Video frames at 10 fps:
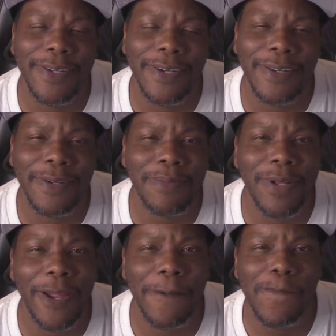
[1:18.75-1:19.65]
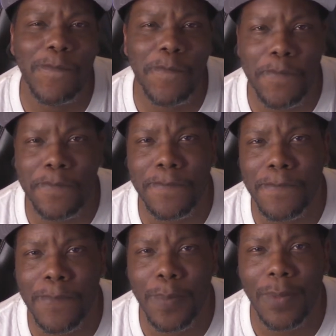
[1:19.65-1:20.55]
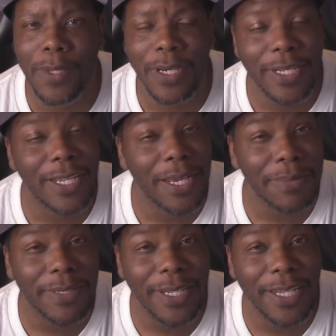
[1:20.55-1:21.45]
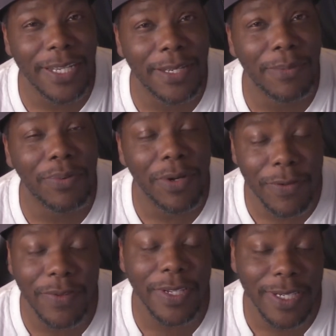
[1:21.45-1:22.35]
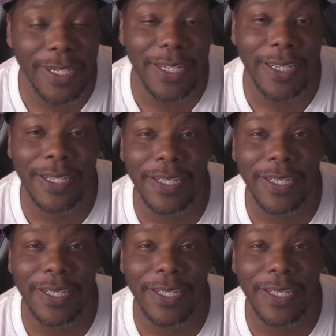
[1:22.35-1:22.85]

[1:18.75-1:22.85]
And I'm like, because he kept saying previously,